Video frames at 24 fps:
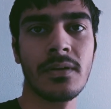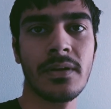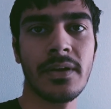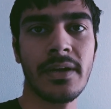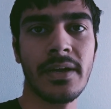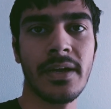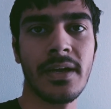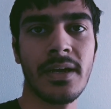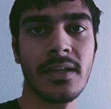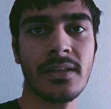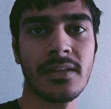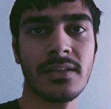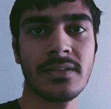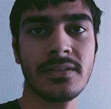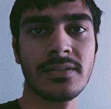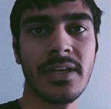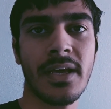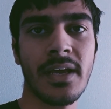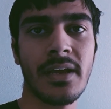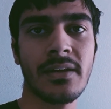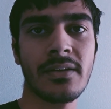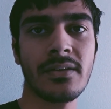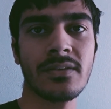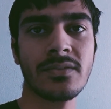and the
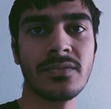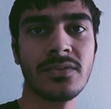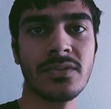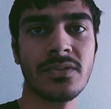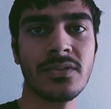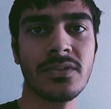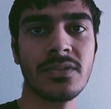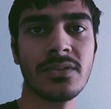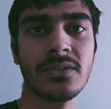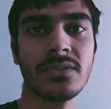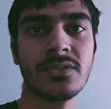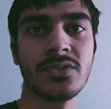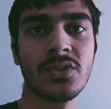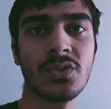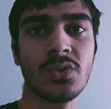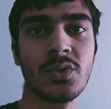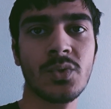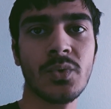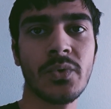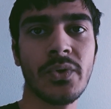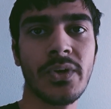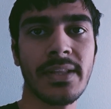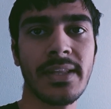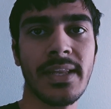second answer is to
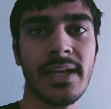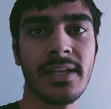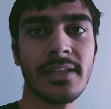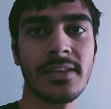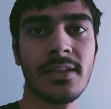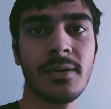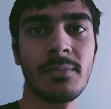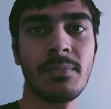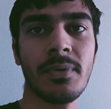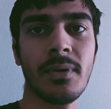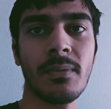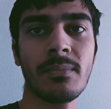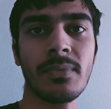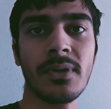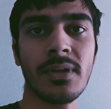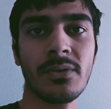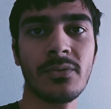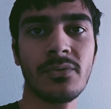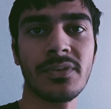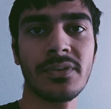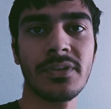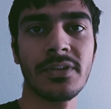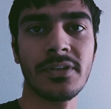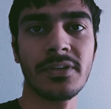connect the public
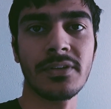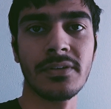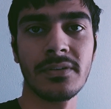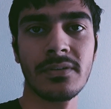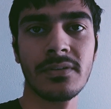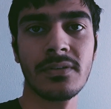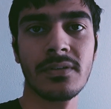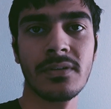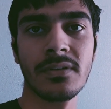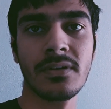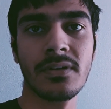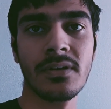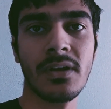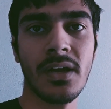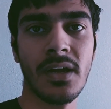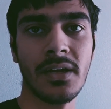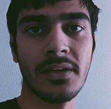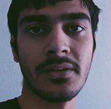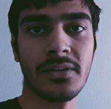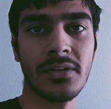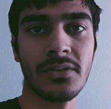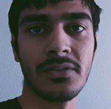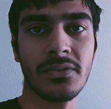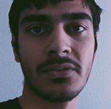with it,
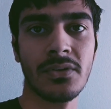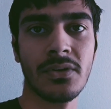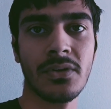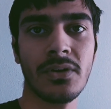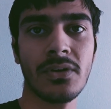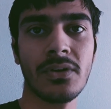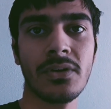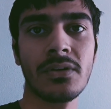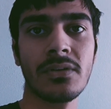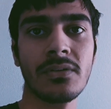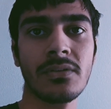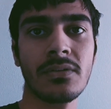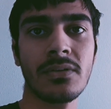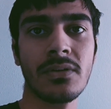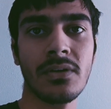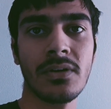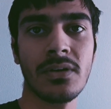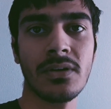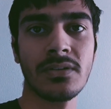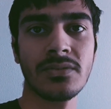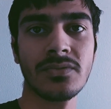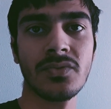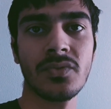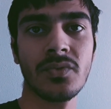and the third
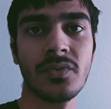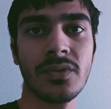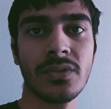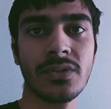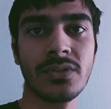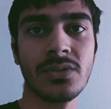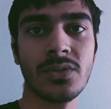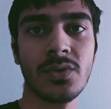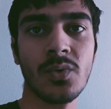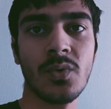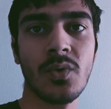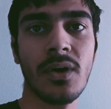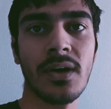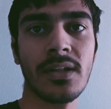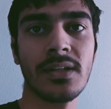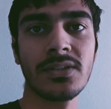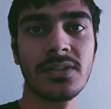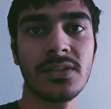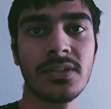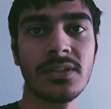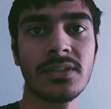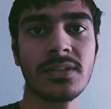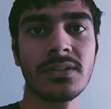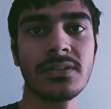answer is
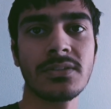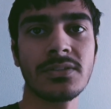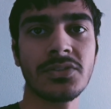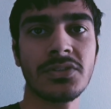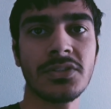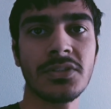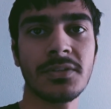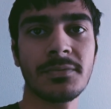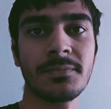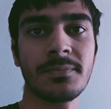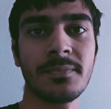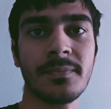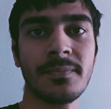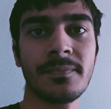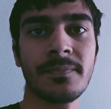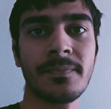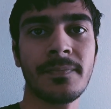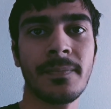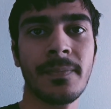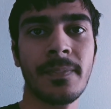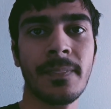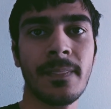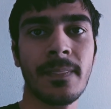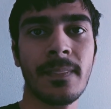quality is cheap,
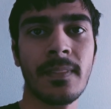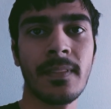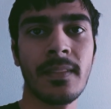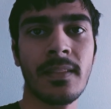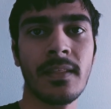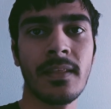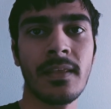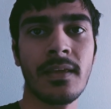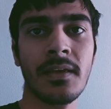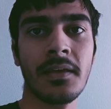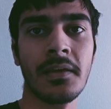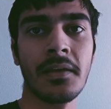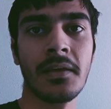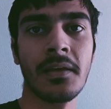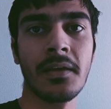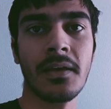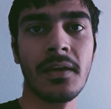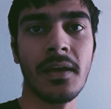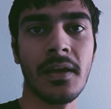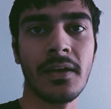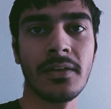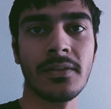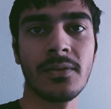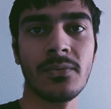
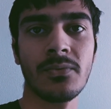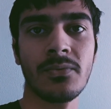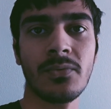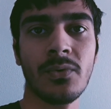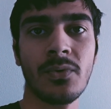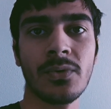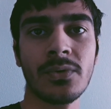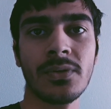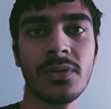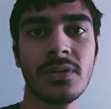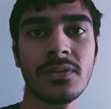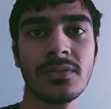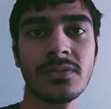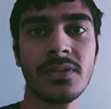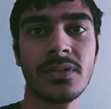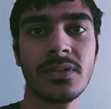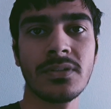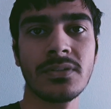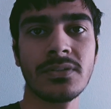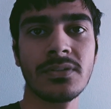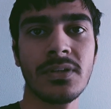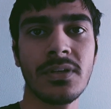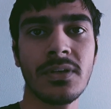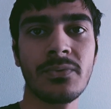and the fourth answer
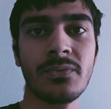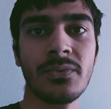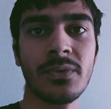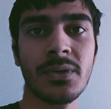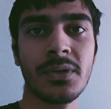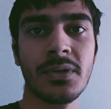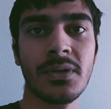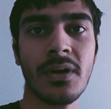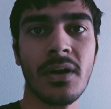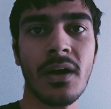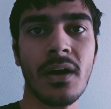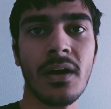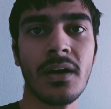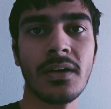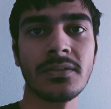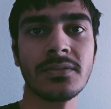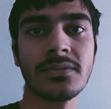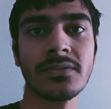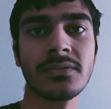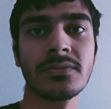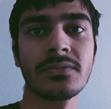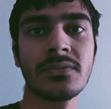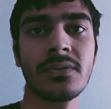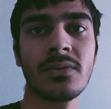is if it asks
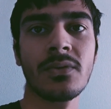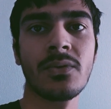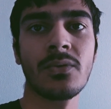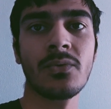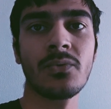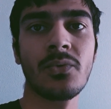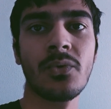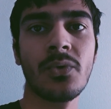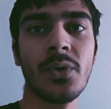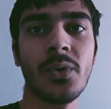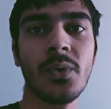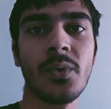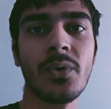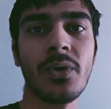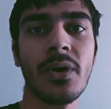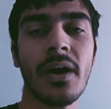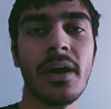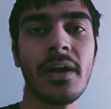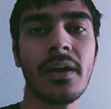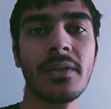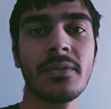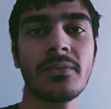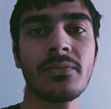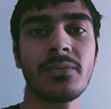for your
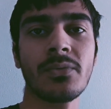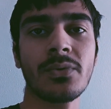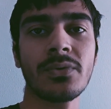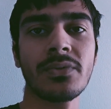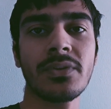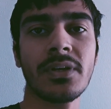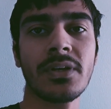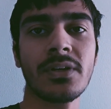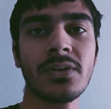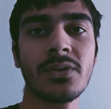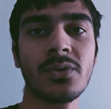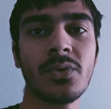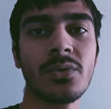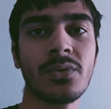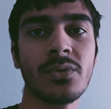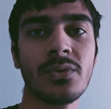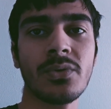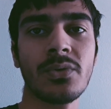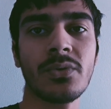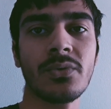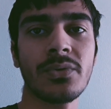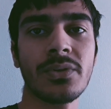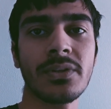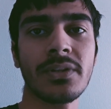card info then don't
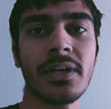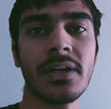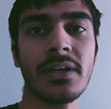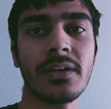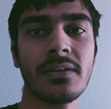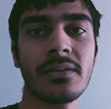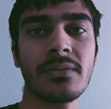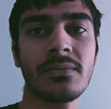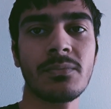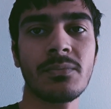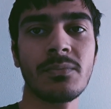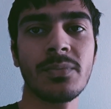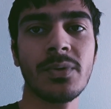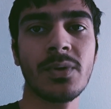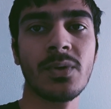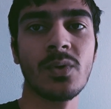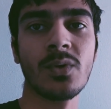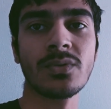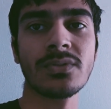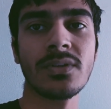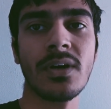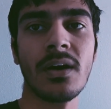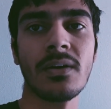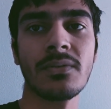go with that
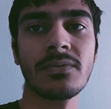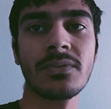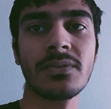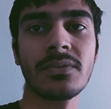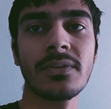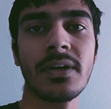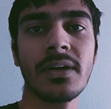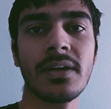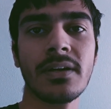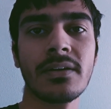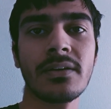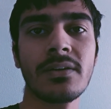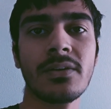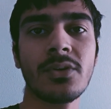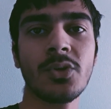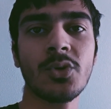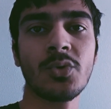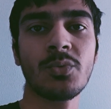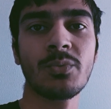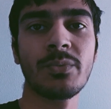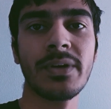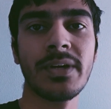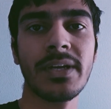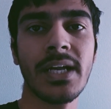because after that you
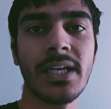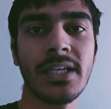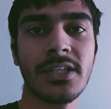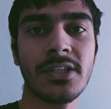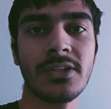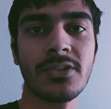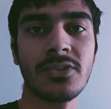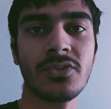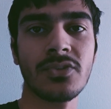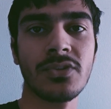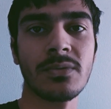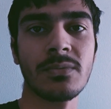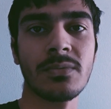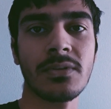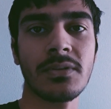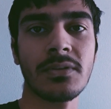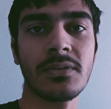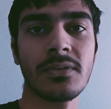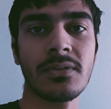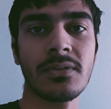may get in trouble.